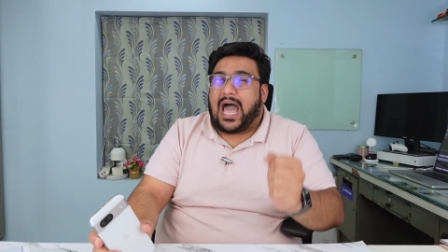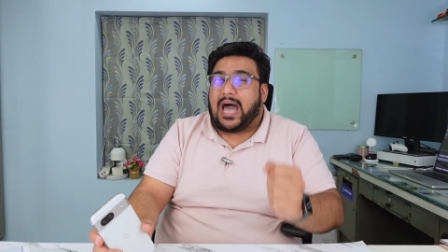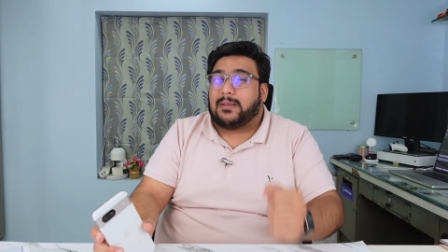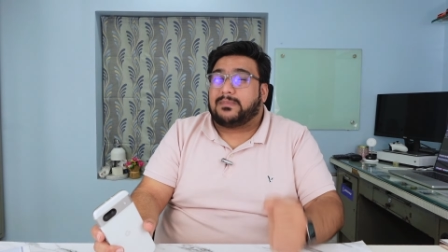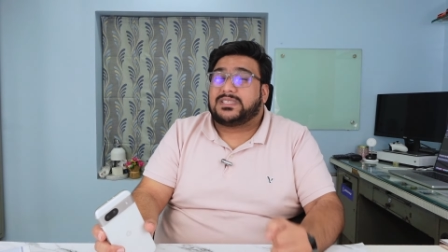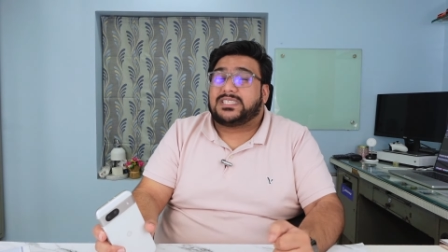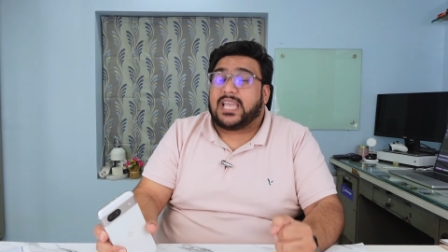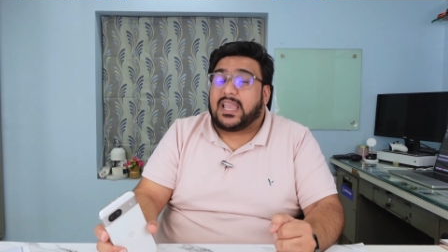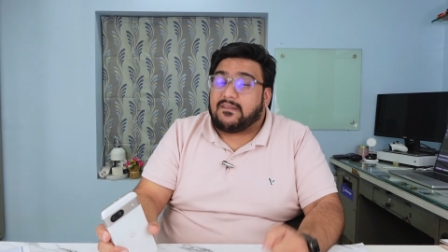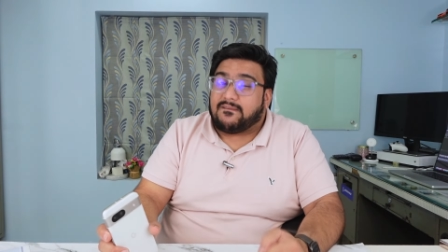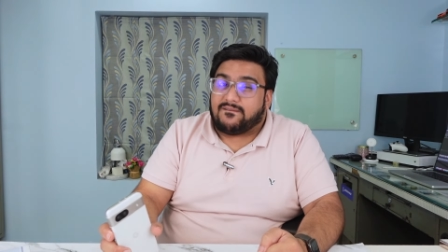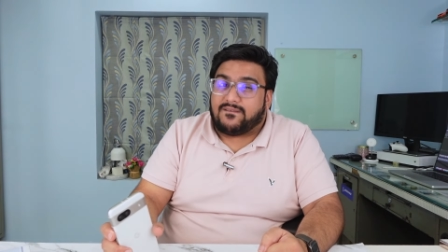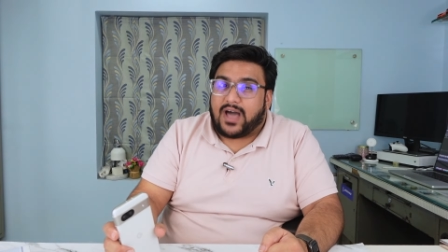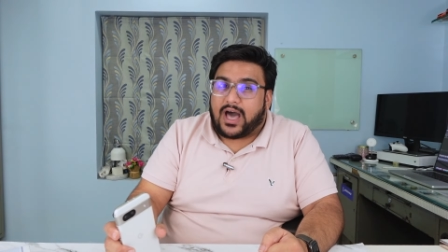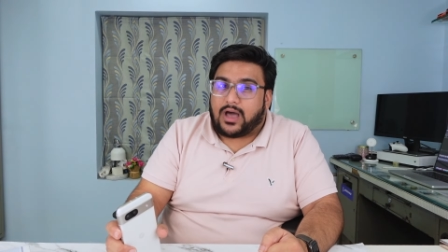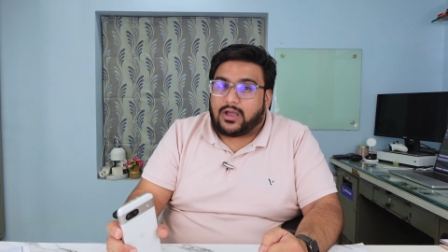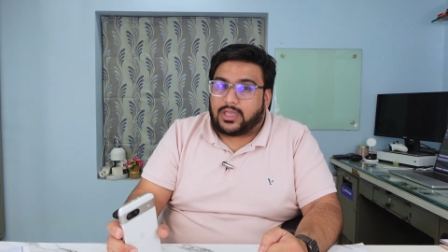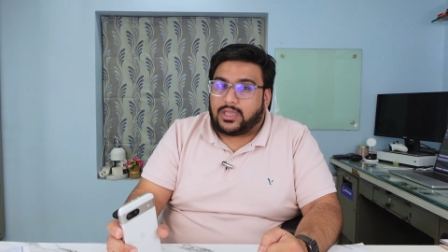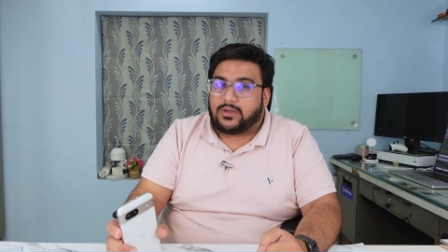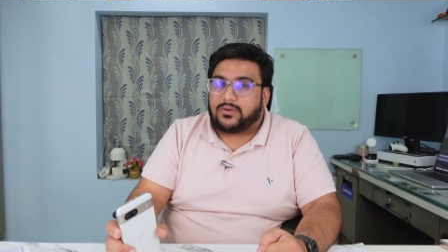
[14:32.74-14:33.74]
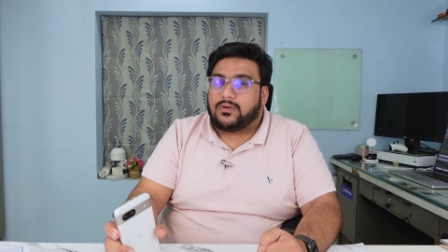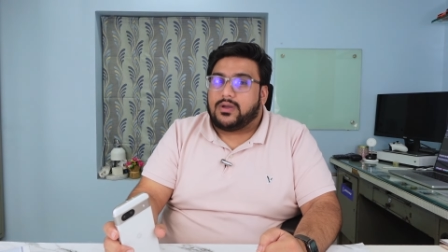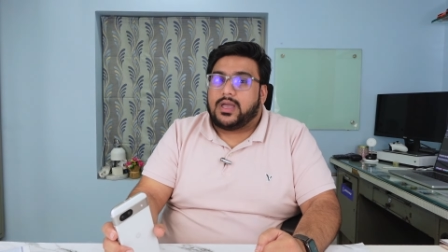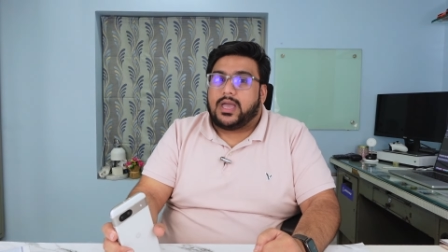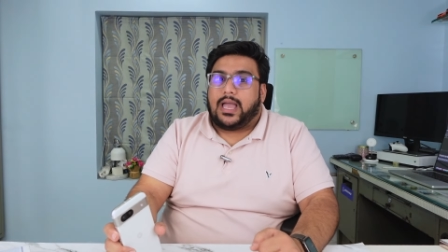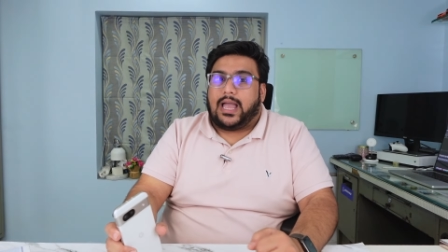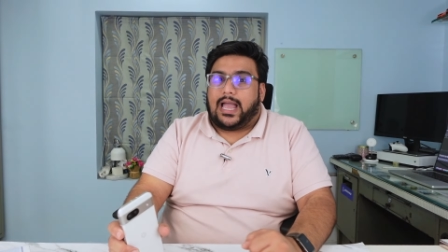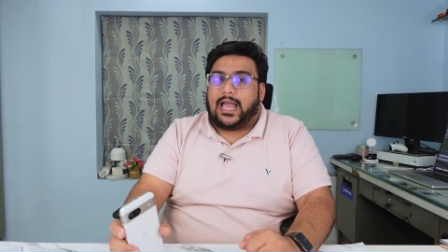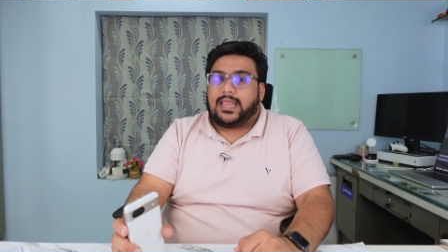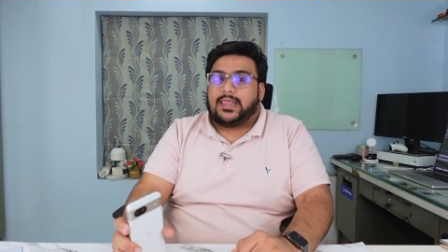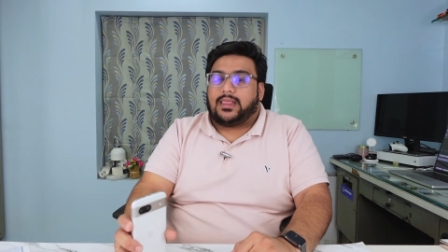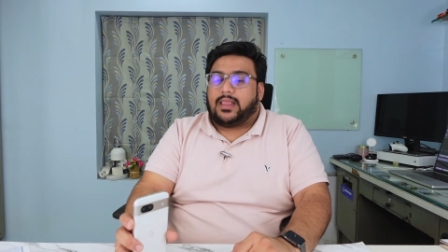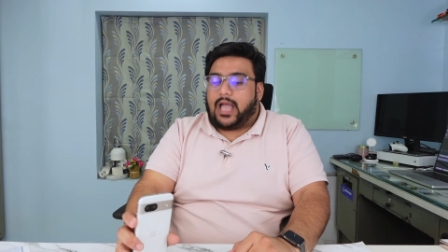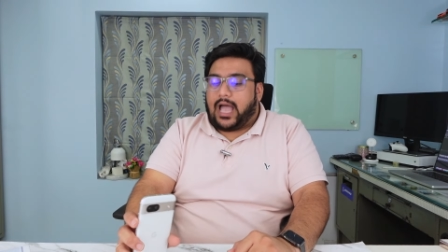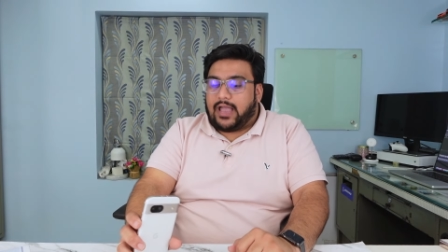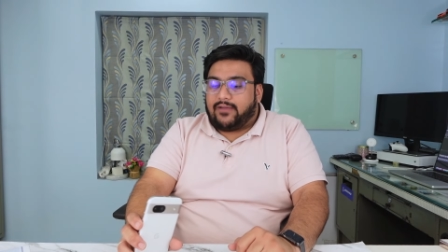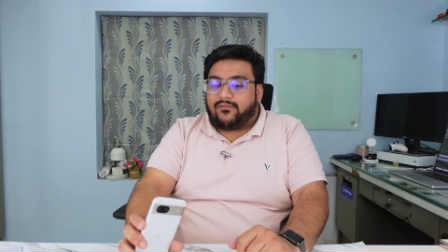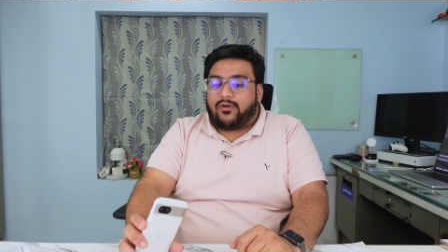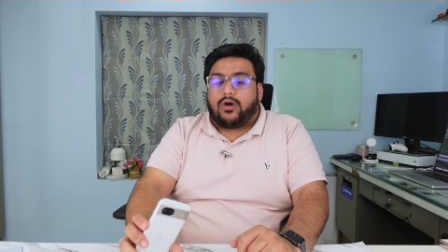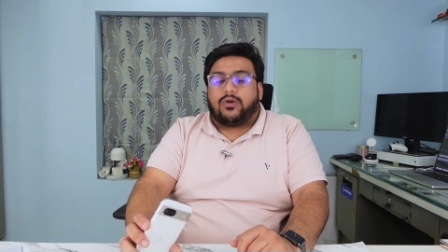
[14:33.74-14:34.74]
I'm saying value. And
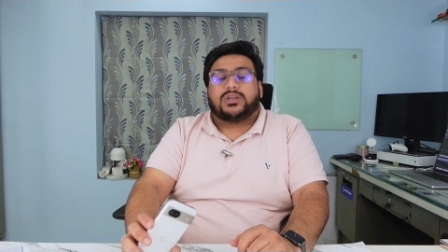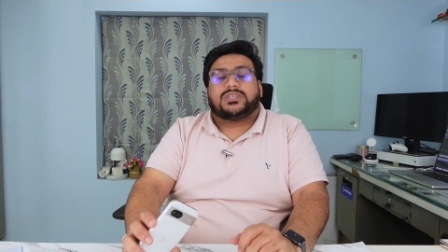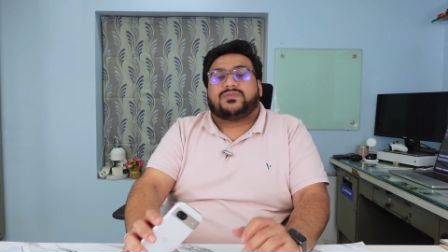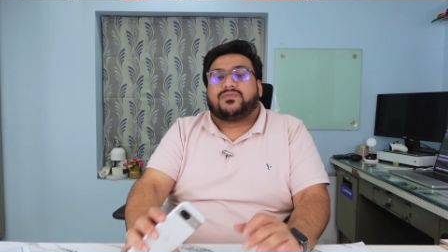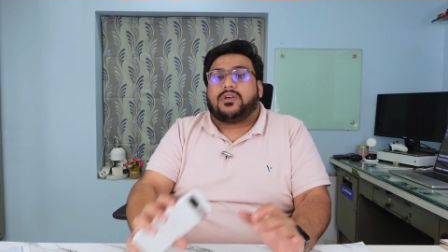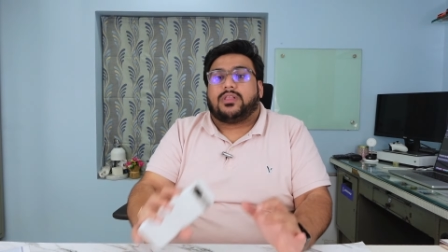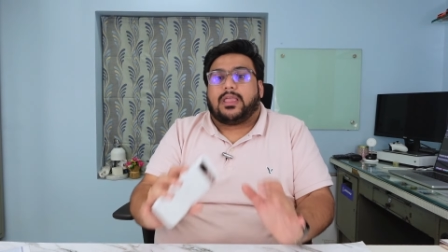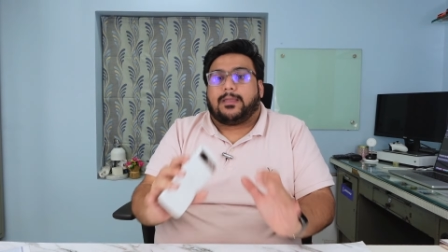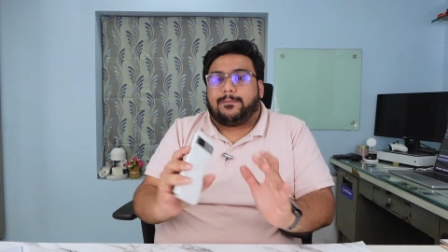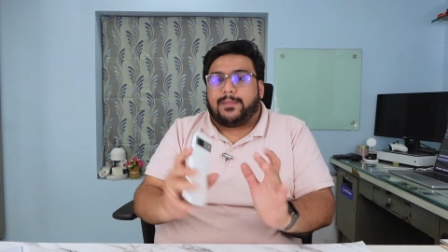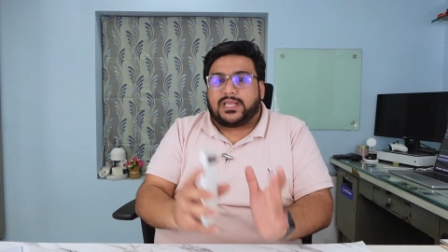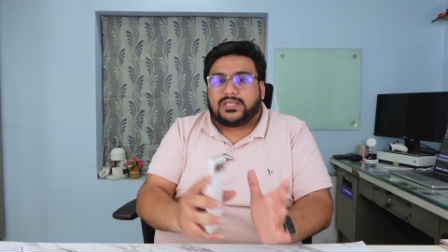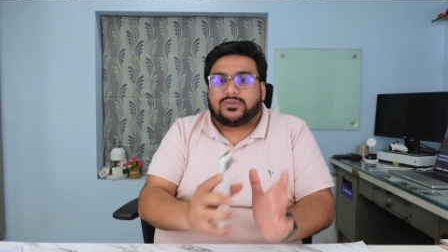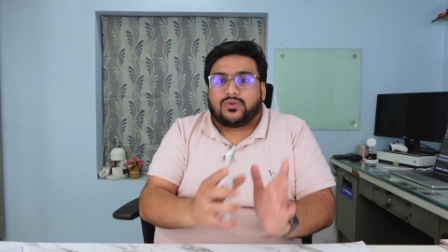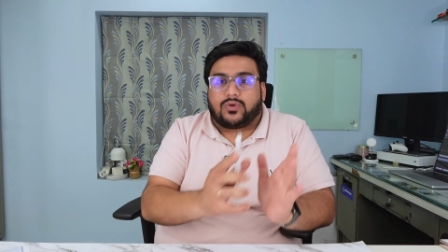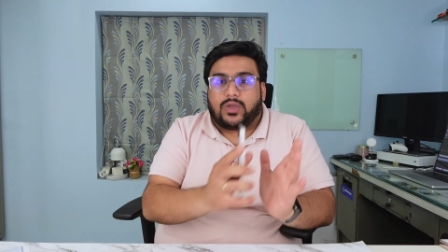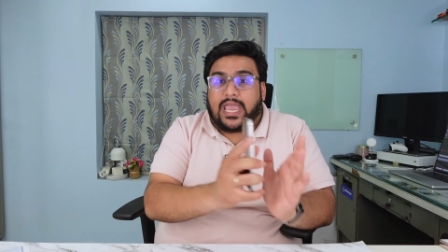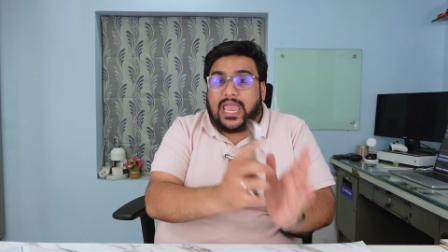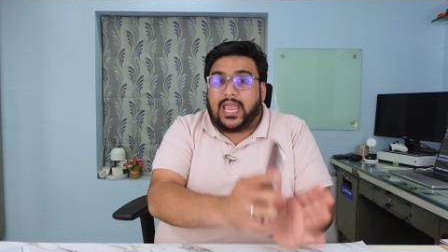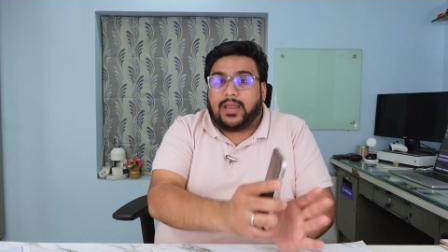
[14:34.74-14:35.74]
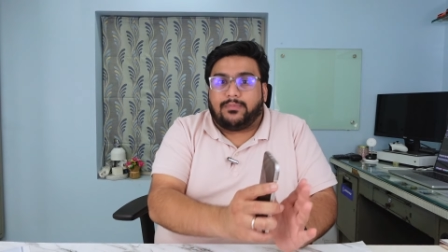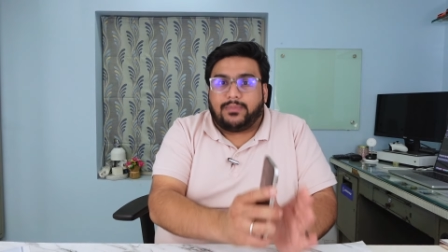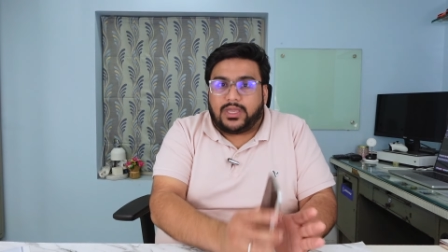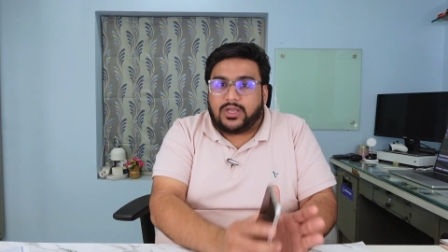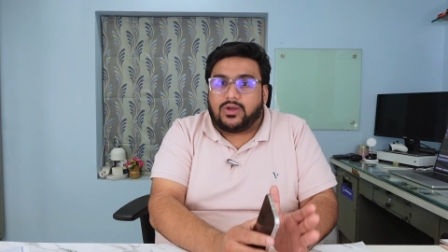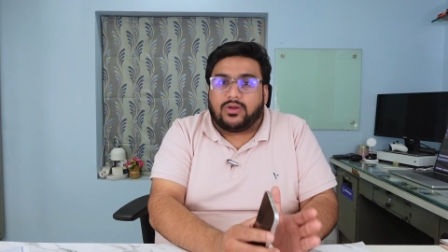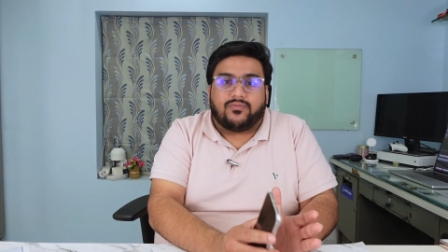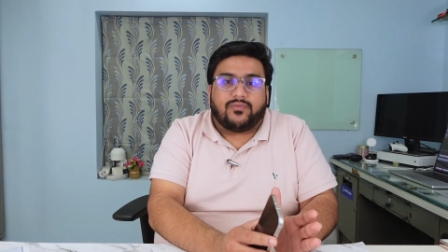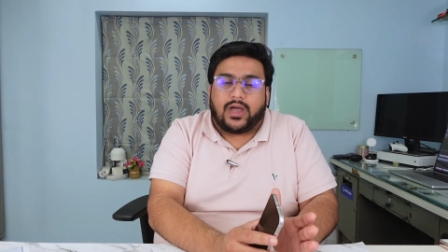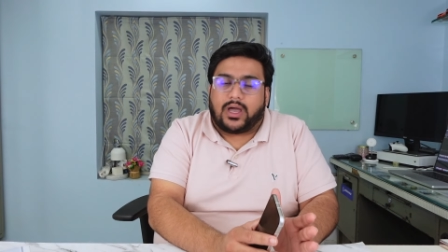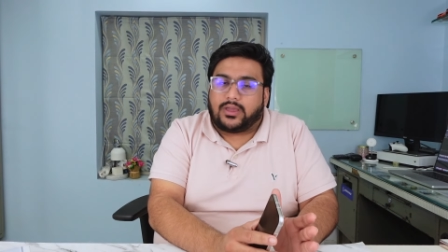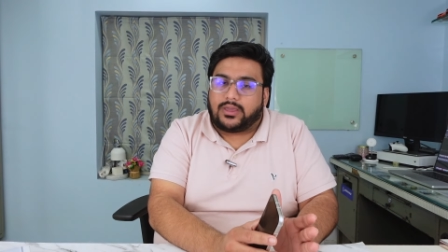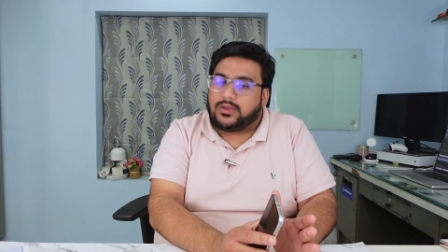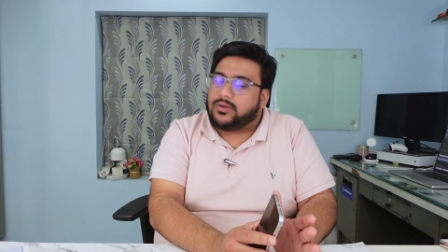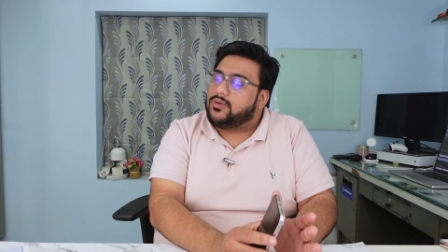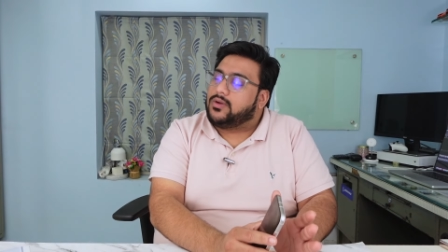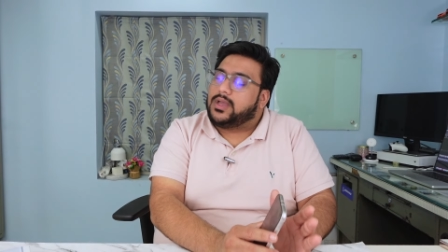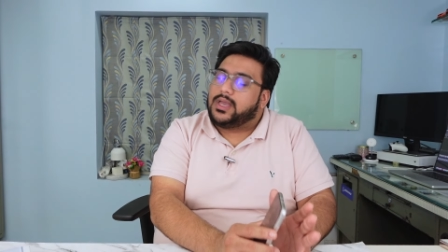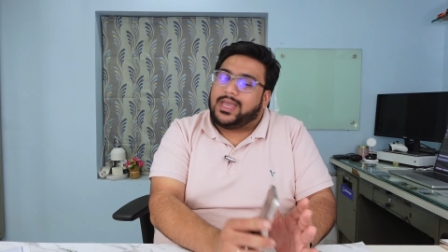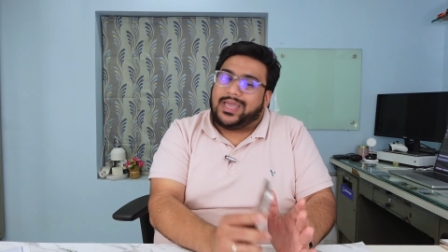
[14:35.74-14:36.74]
I've always felt like Pixel can be good
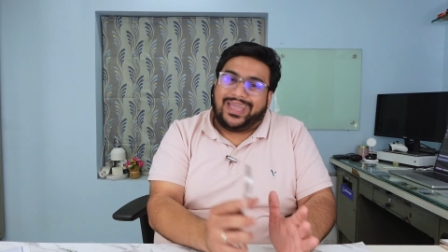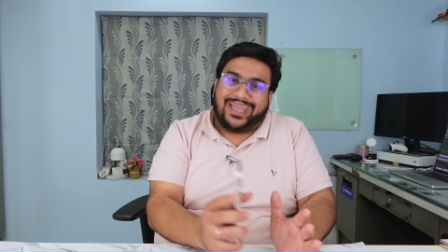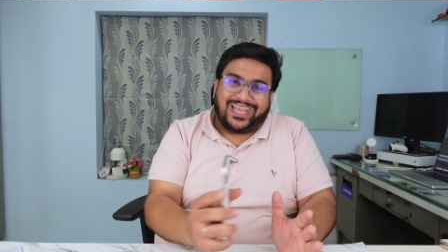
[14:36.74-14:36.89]
value.